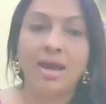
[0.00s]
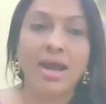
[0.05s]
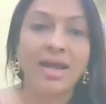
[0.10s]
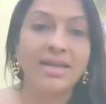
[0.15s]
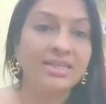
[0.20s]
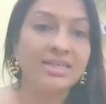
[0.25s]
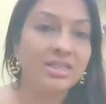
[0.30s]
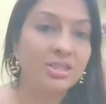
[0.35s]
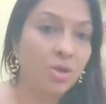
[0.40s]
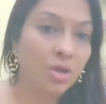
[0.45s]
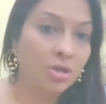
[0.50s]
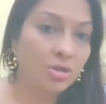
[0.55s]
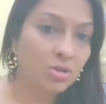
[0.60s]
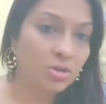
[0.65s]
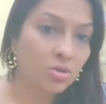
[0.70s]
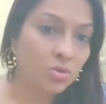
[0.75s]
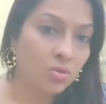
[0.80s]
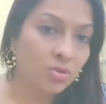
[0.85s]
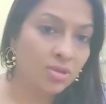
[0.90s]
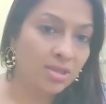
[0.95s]
I did not
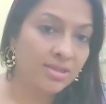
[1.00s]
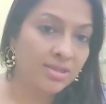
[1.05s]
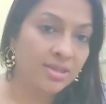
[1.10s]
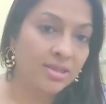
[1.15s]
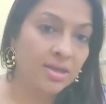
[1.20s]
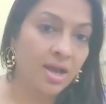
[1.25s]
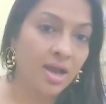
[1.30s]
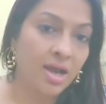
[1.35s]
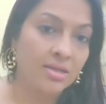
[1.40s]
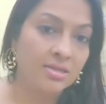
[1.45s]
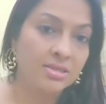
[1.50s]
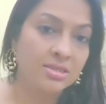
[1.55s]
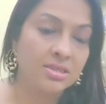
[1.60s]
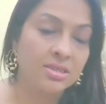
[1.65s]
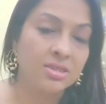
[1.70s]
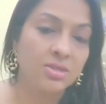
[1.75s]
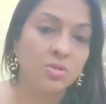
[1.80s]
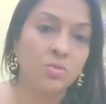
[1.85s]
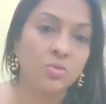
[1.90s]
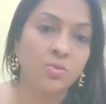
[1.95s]
know that the
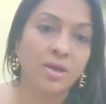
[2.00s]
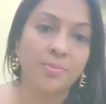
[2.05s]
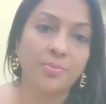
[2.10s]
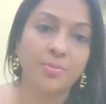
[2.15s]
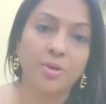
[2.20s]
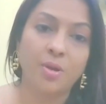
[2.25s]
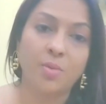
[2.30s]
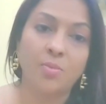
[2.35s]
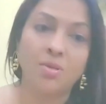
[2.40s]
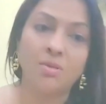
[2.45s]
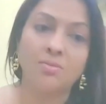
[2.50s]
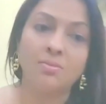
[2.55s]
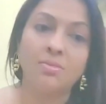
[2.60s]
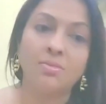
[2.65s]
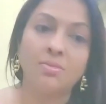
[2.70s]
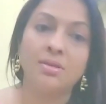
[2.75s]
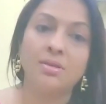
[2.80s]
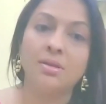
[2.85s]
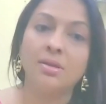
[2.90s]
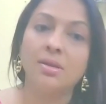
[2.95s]
answer to my
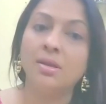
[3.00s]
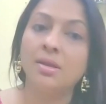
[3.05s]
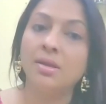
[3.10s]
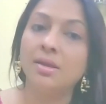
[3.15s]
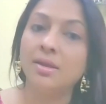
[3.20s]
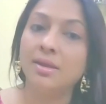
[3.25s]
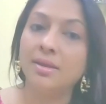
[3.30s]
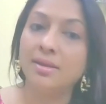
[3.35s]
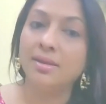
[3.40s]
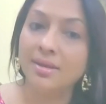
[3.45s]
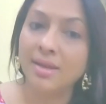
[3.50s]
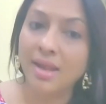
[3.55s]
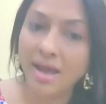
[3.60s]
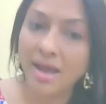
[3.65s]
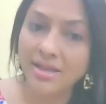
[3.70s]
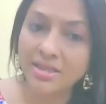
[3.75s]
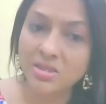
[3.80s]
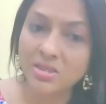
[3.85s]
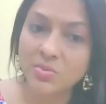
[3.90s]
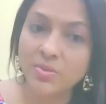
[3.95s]
problem
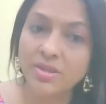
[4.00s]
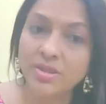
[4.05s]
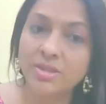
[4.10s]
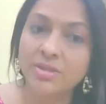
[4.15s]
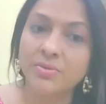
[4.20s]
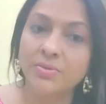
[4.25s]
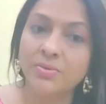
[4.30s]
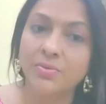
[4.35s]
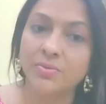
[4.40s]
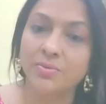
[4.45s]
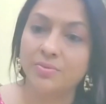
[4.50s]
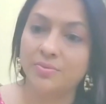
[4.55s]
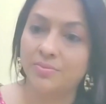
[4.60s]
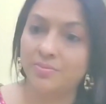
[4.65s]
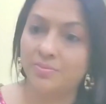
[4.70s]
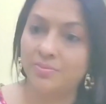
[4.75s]
lies with you.